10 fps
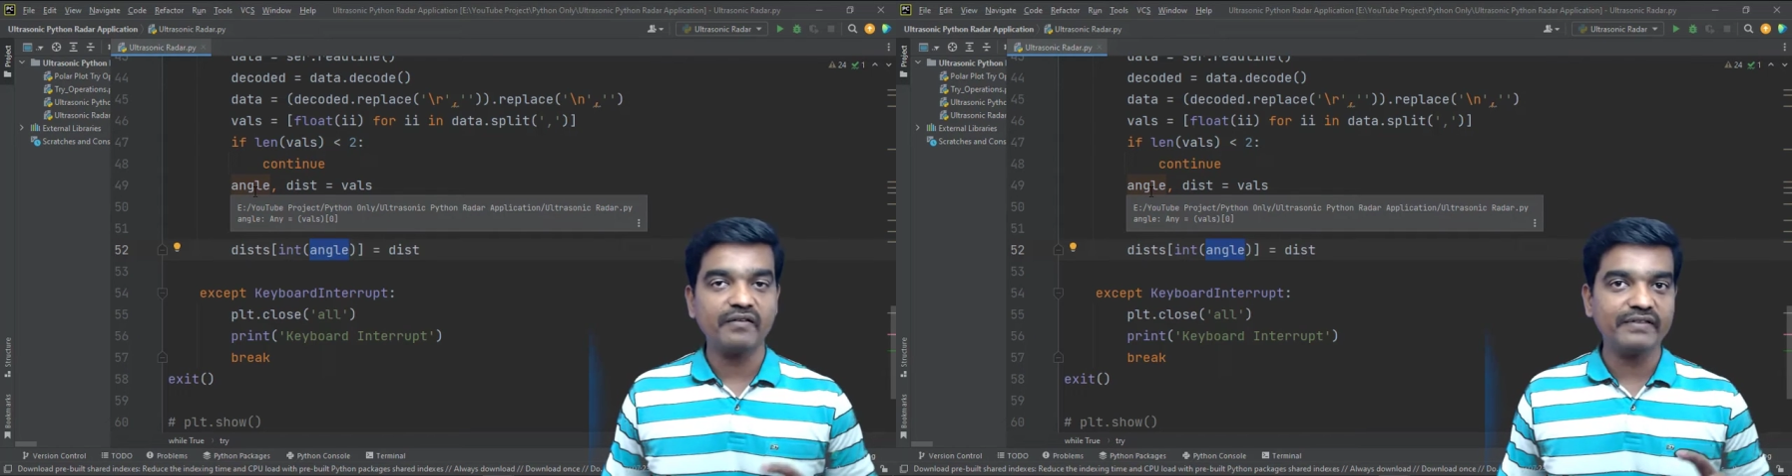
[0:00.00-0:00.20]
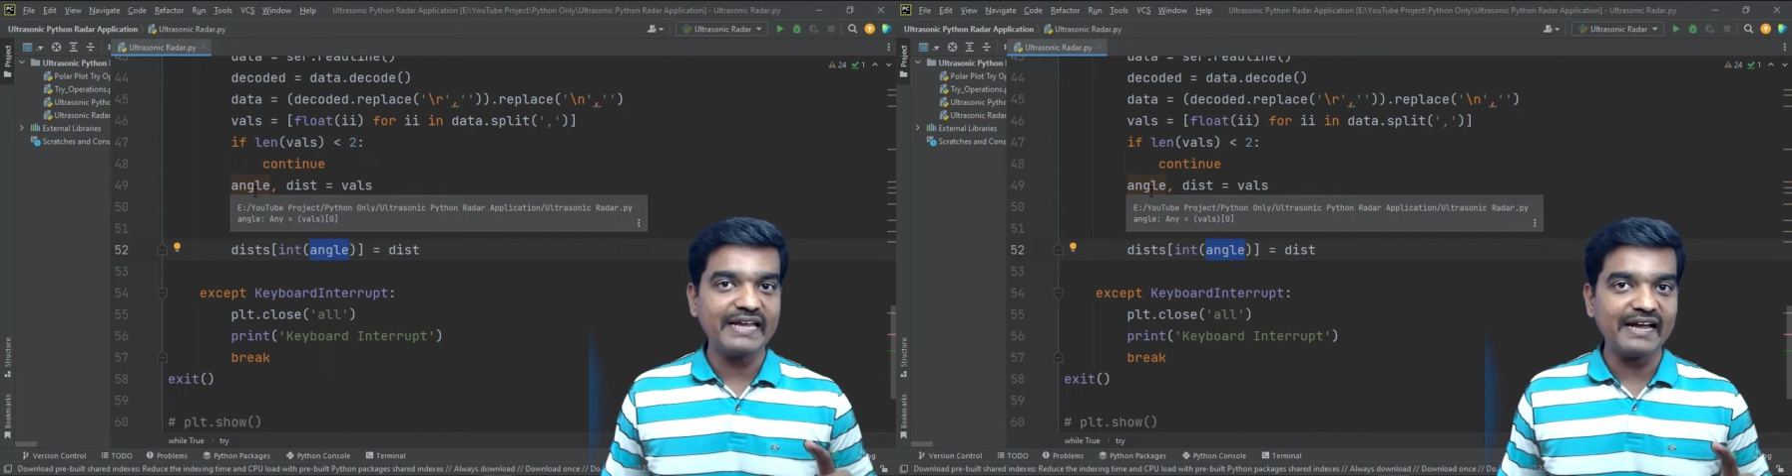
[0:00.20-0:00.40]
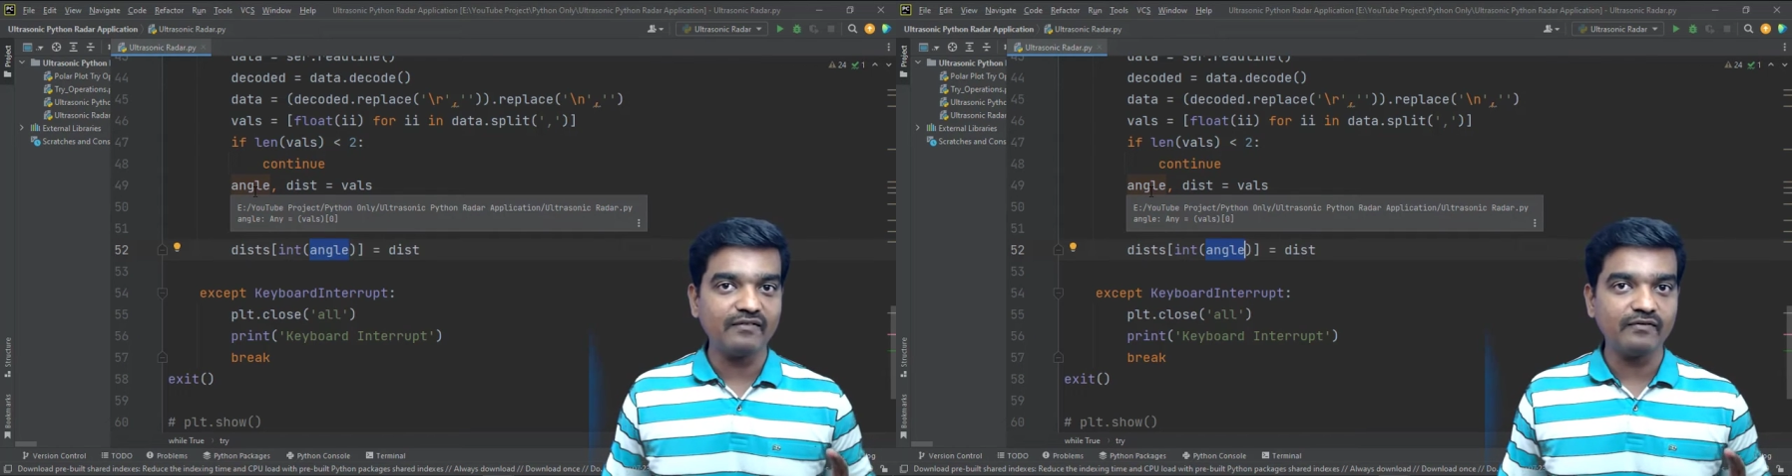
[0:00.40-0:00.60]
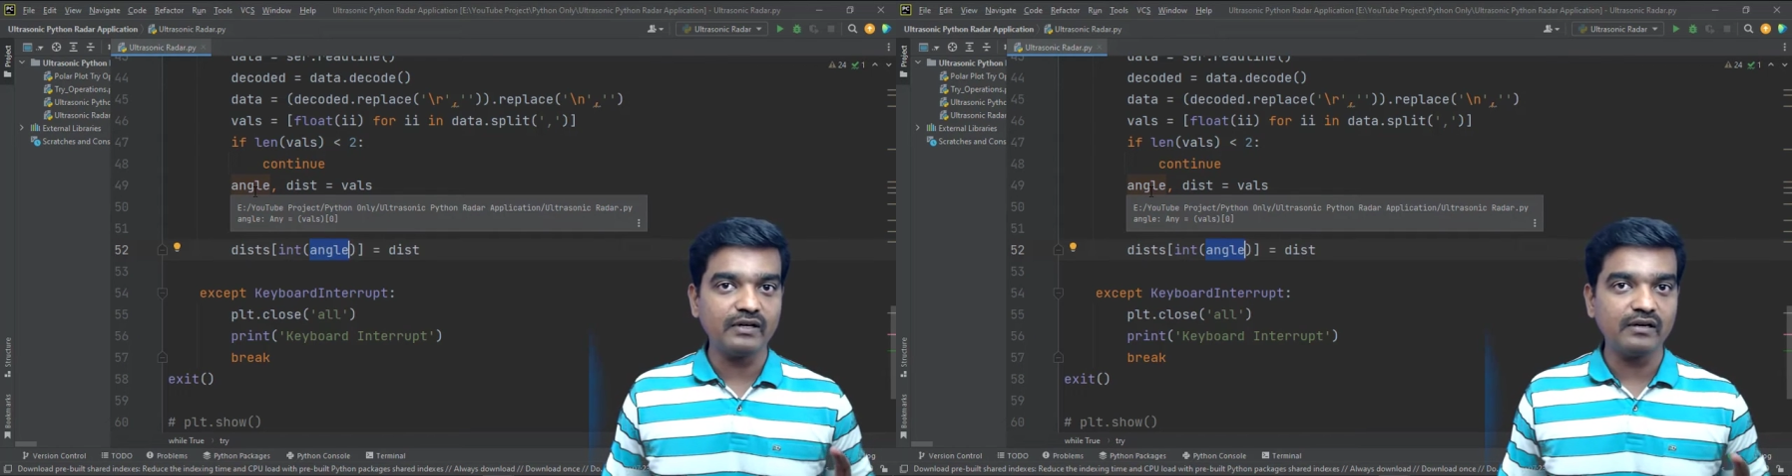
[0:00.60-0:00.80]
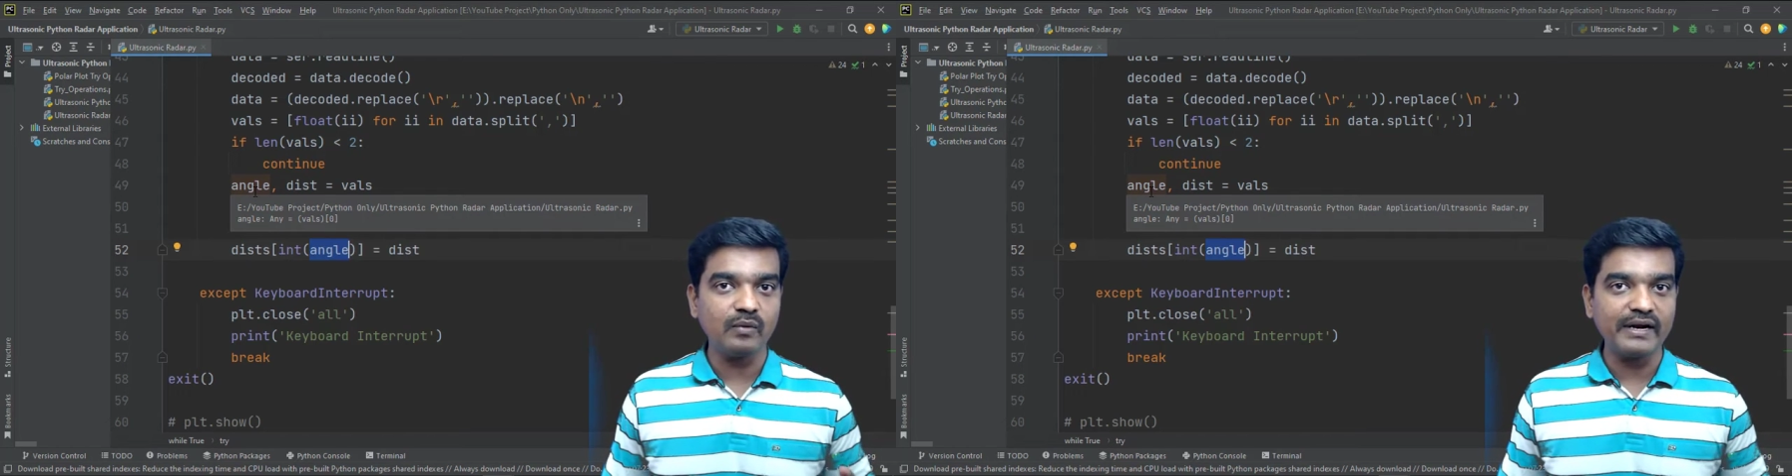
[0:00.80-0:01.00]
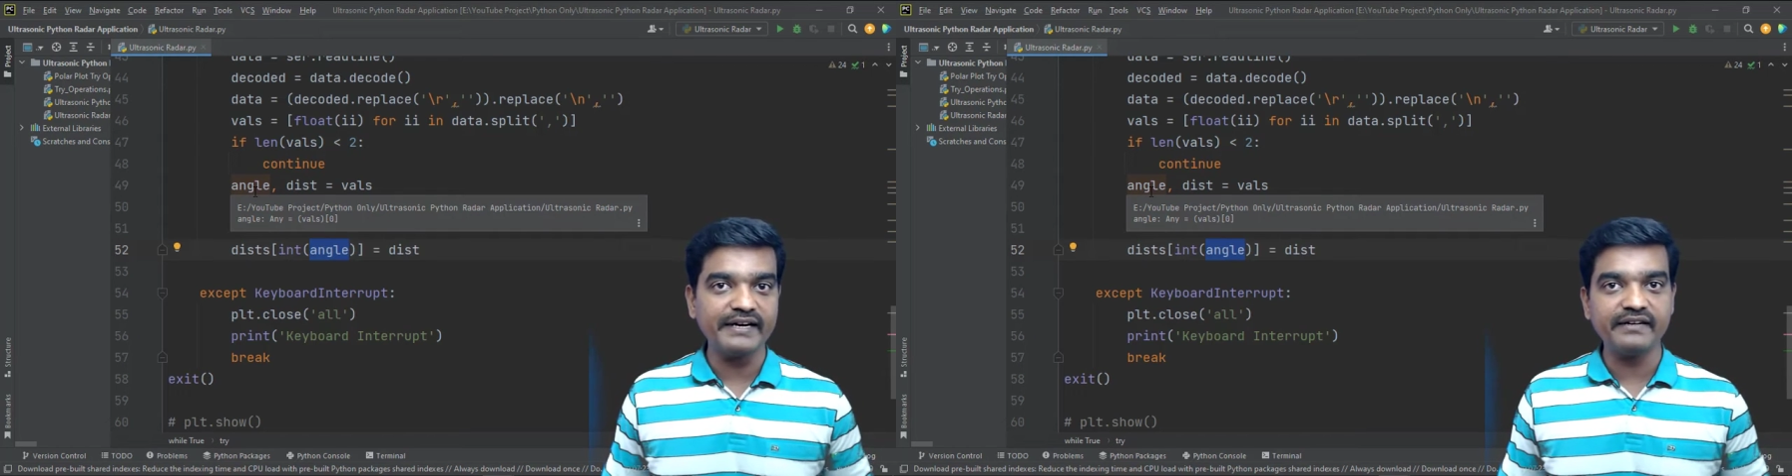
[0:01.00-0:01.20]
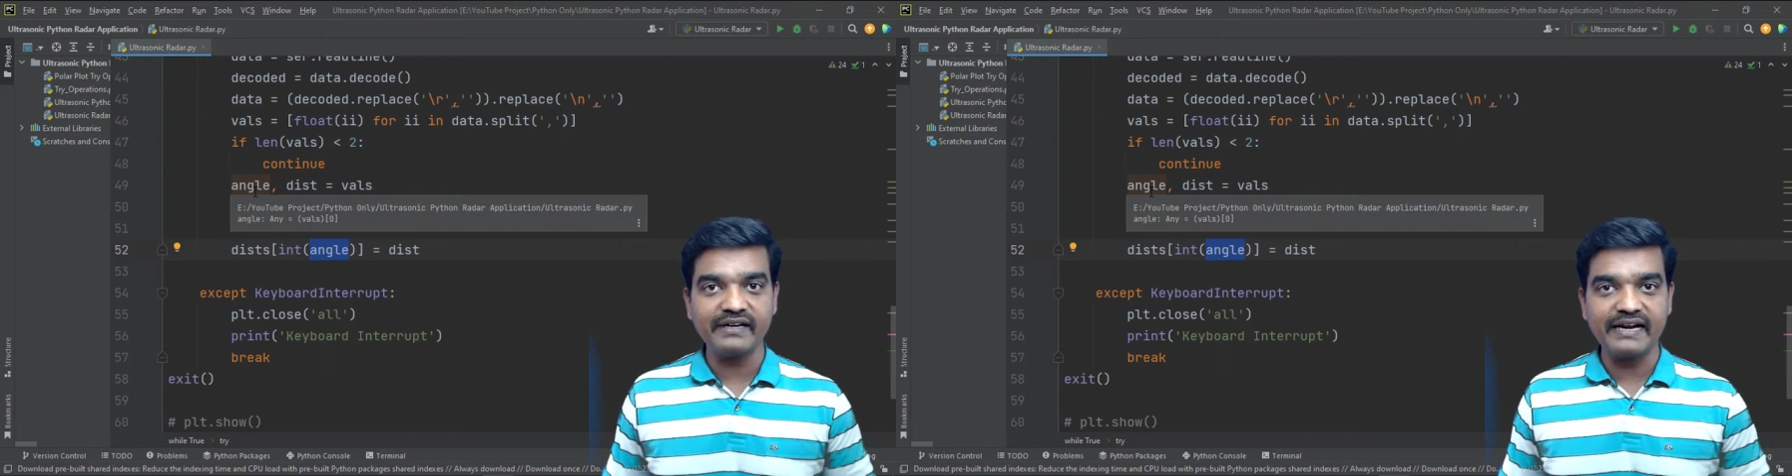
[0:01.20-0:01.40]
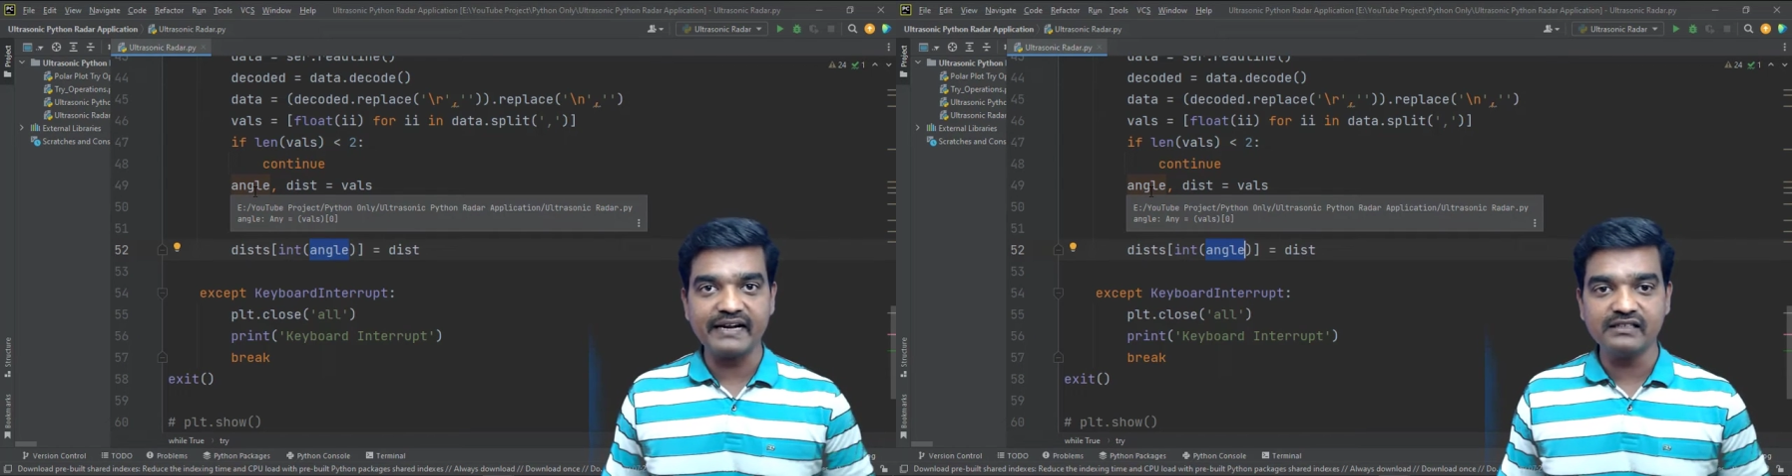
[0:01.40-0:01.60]
we have
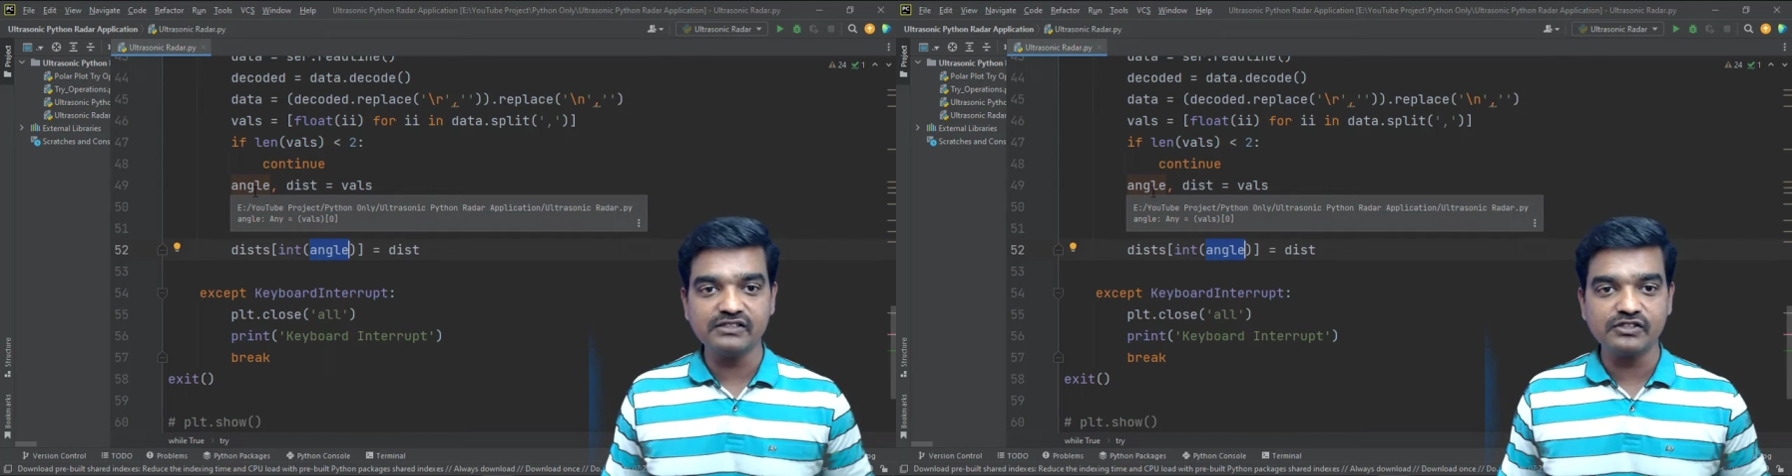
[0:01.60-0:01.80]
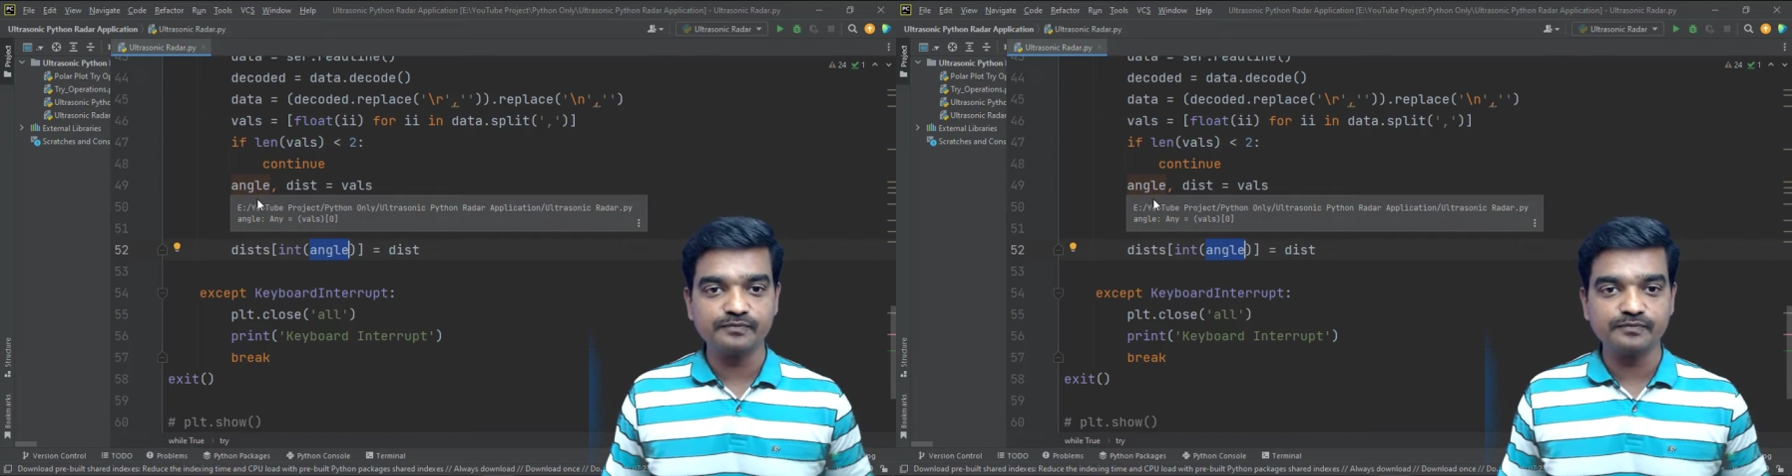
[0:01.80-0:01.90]
181 angles,